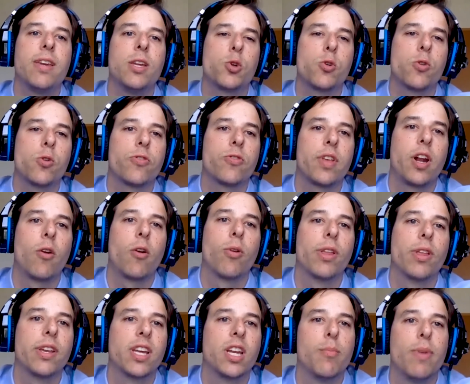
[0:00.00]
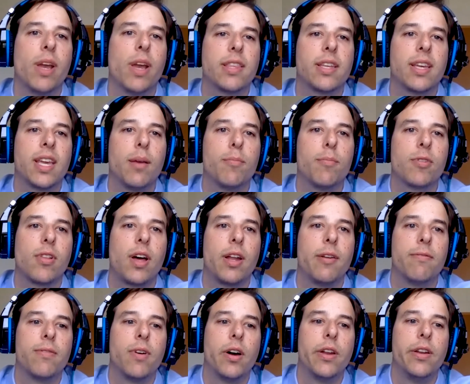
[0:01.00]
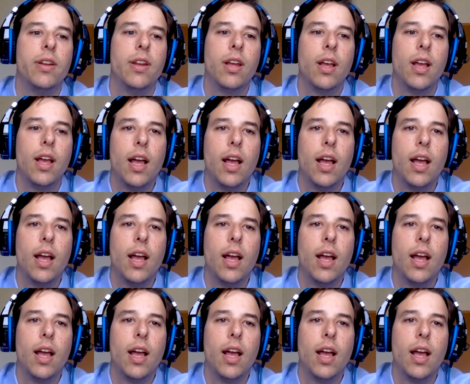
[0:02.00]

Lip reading: features that are really going to make the games a lot of fun.